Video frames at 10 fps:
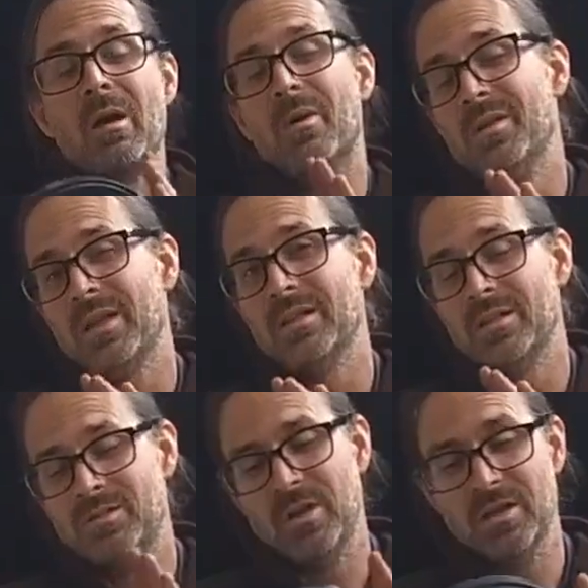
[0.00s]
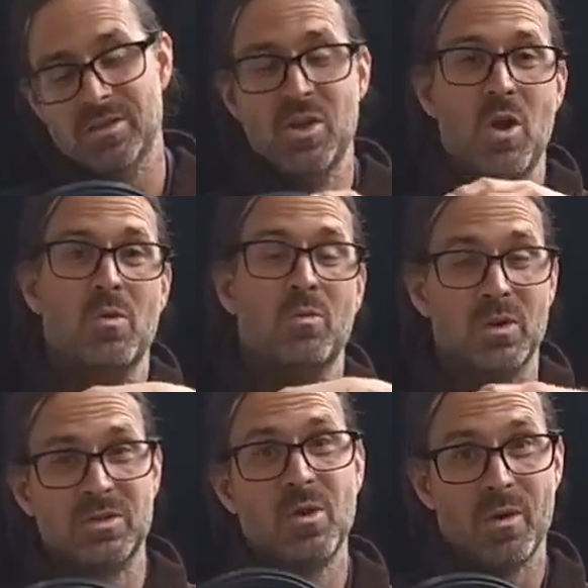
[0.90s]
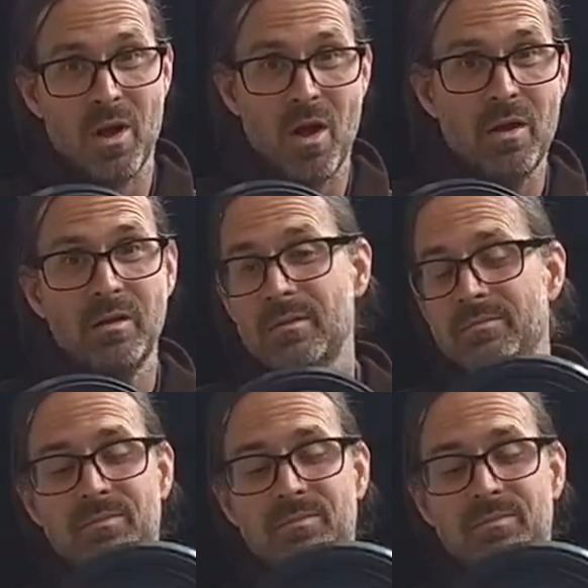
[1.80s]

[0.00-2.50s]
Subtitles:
I wanted to let you guys know what's going on.